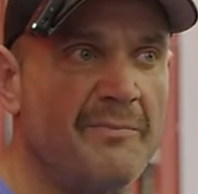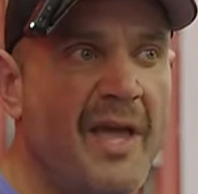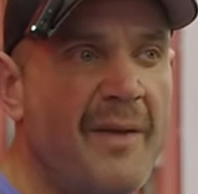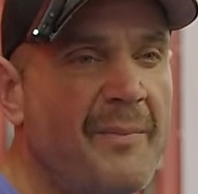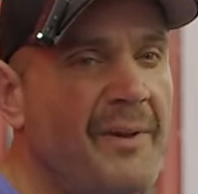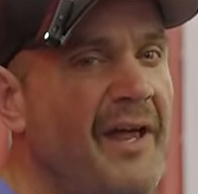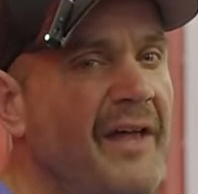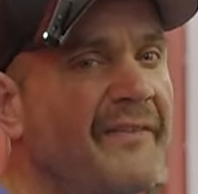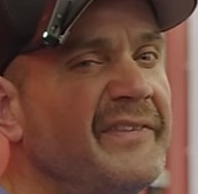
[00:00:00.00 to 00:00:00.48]

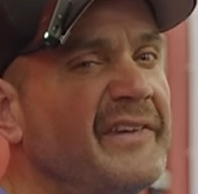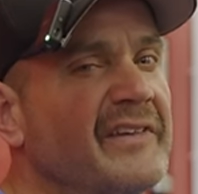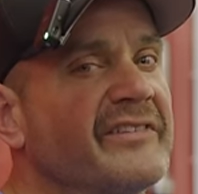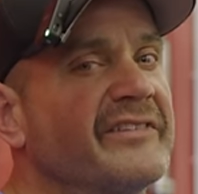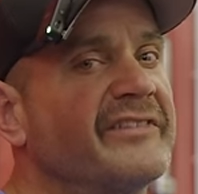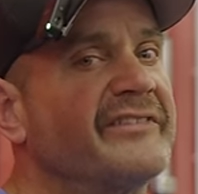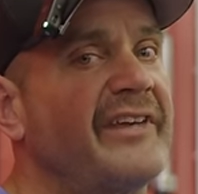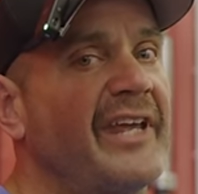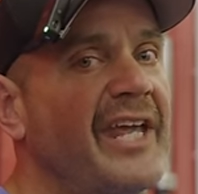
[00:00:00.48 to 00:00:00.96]
Maybe not the
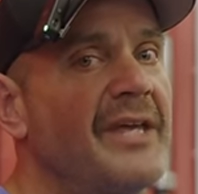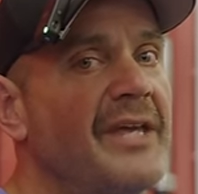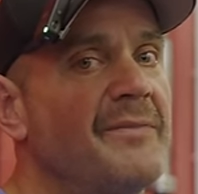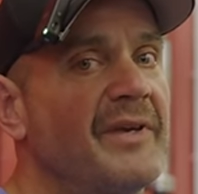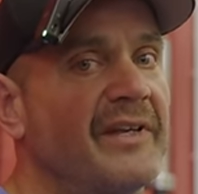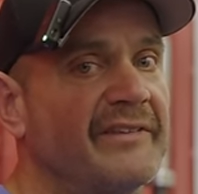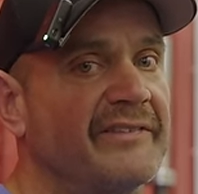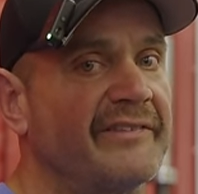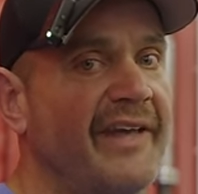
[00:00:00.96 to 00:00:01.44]

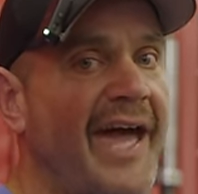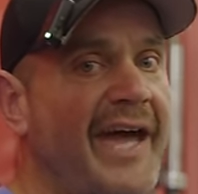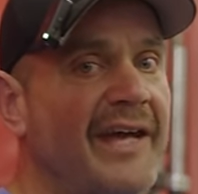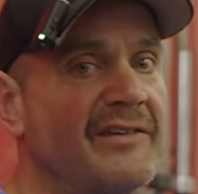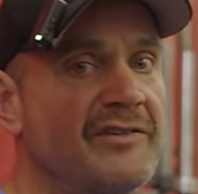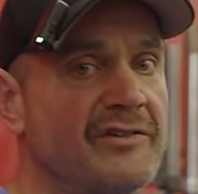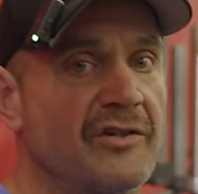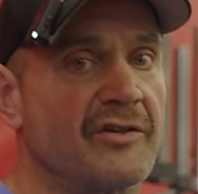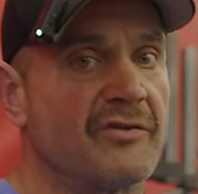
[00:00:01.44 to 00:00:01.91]
same
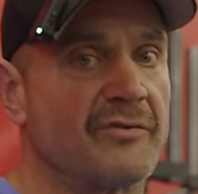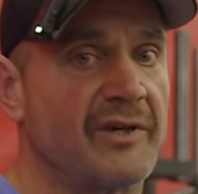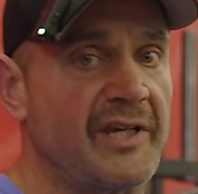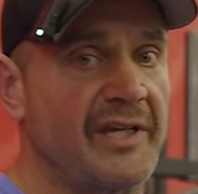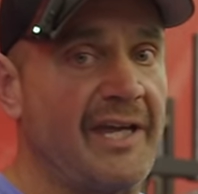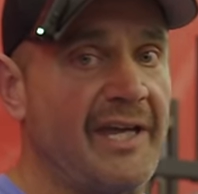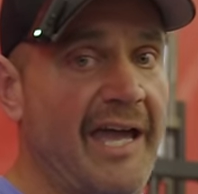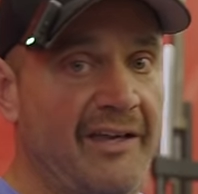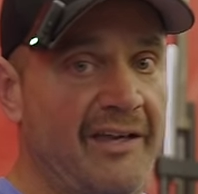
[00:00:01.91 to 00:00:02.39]
exact
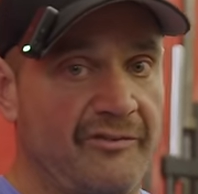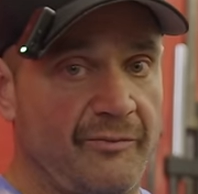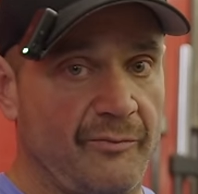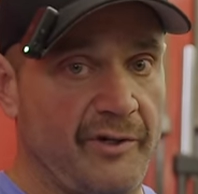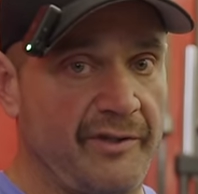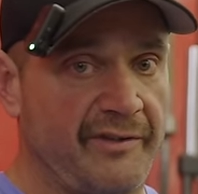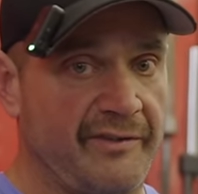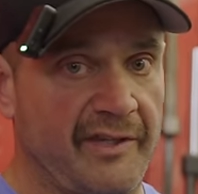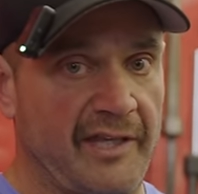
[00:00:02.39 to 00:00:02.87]
degree as
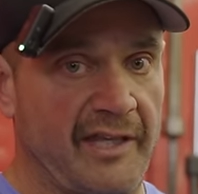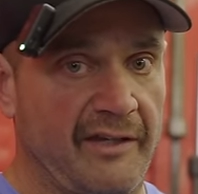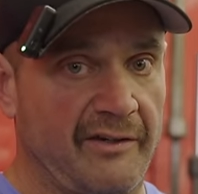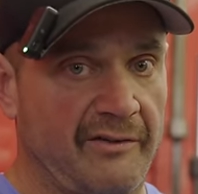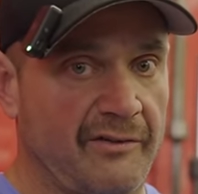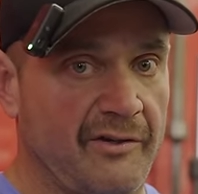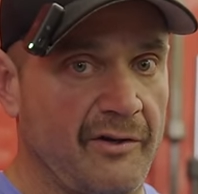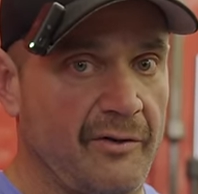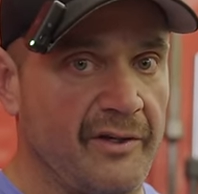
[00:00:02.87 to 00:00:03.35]
what they
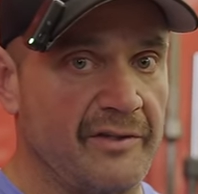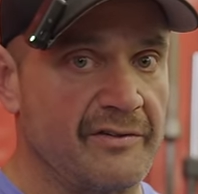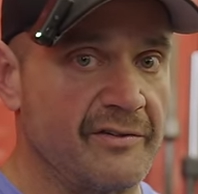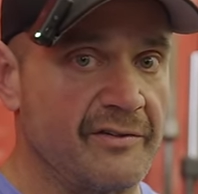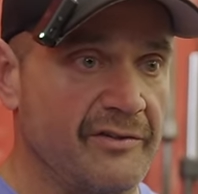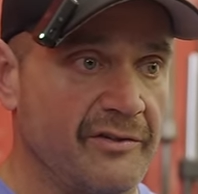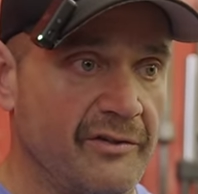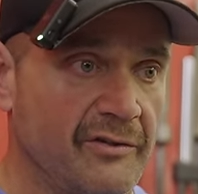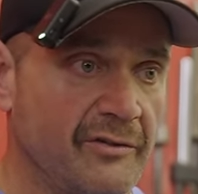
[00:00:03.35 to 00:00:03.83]
are going
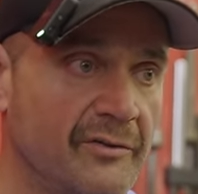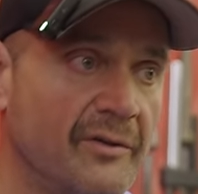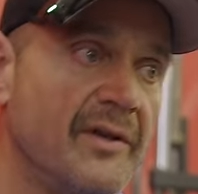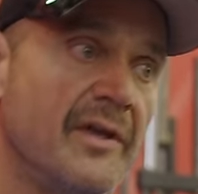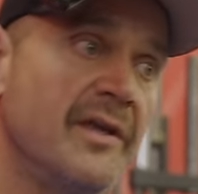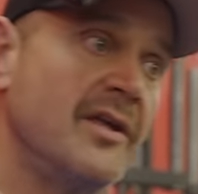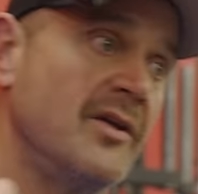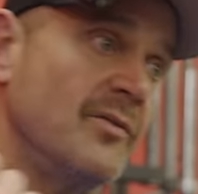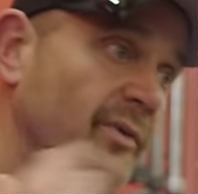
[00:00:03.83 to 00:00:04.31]
to do
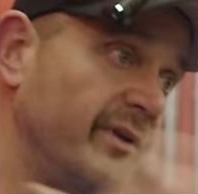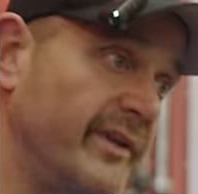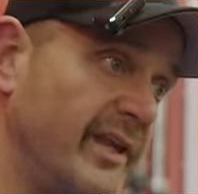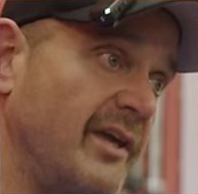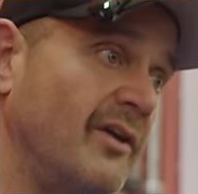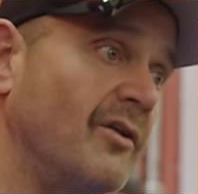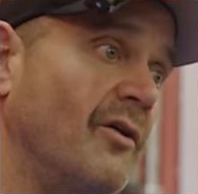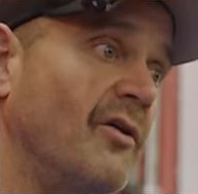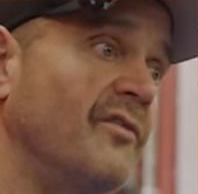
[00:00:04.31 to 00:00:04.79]
when
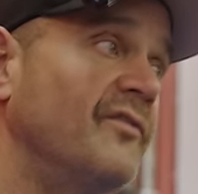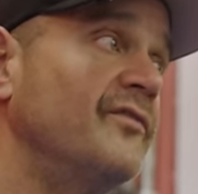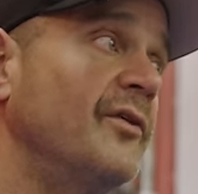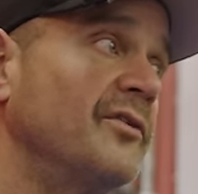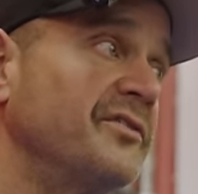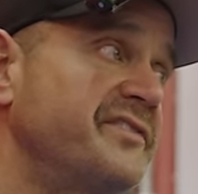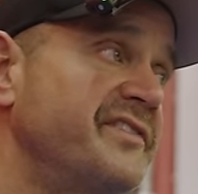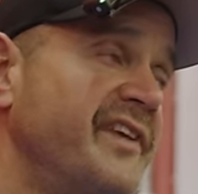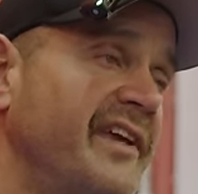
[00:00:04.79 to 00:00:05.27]
they go
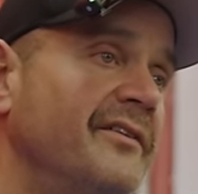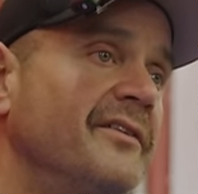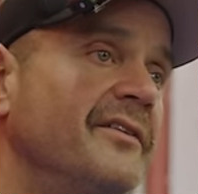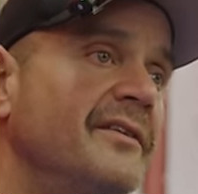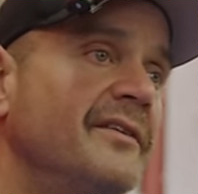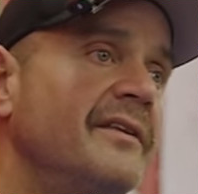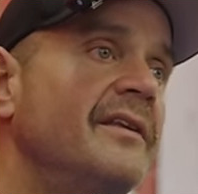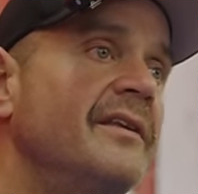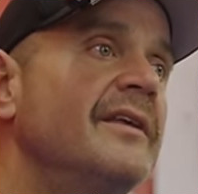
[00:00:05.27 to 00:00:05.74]
full
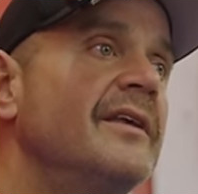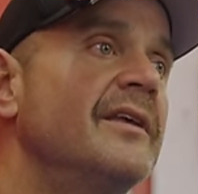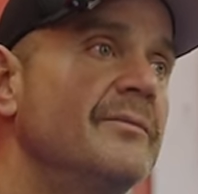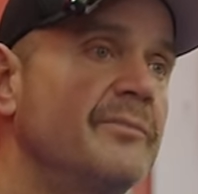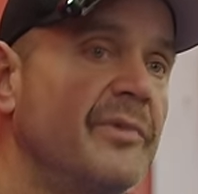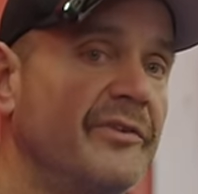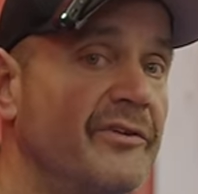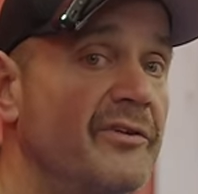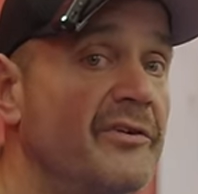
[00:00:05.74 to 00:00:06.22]
tilt,
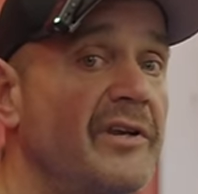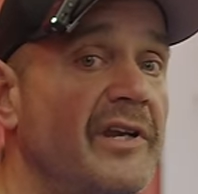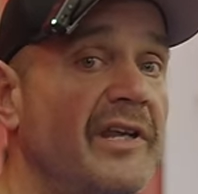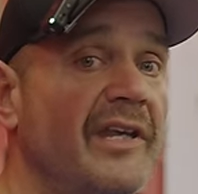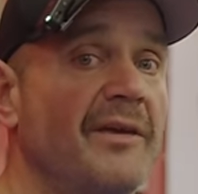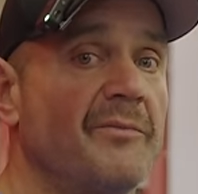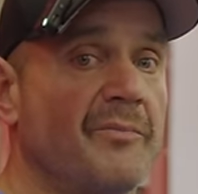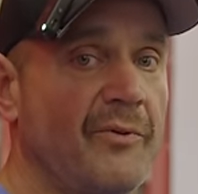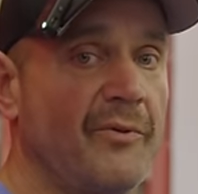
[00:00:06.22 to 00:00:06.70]
but they're going
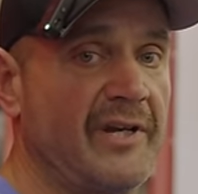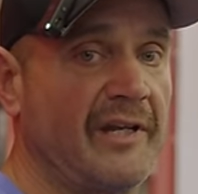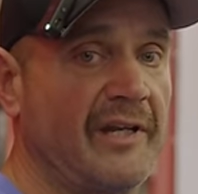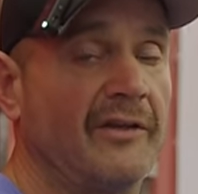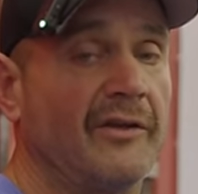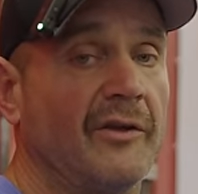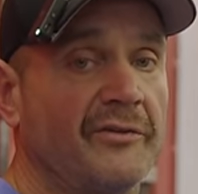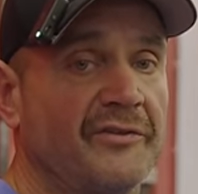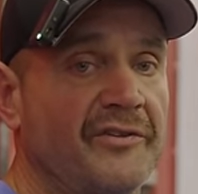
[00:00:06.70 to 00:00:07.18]
to get pretty
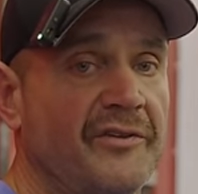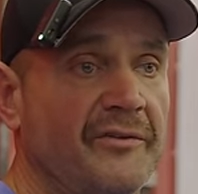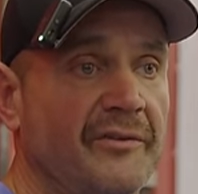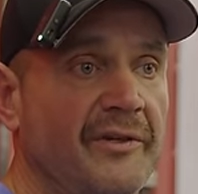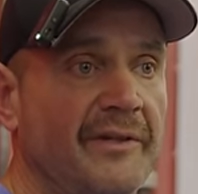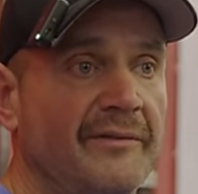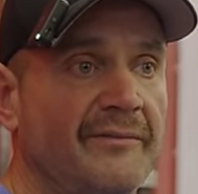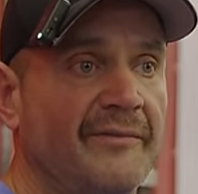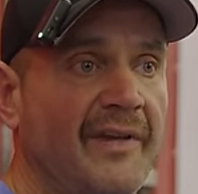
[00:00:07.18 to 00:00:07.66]
close to
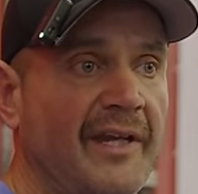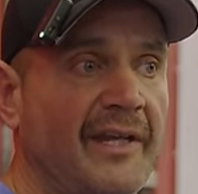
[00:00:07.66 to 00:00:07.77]
it.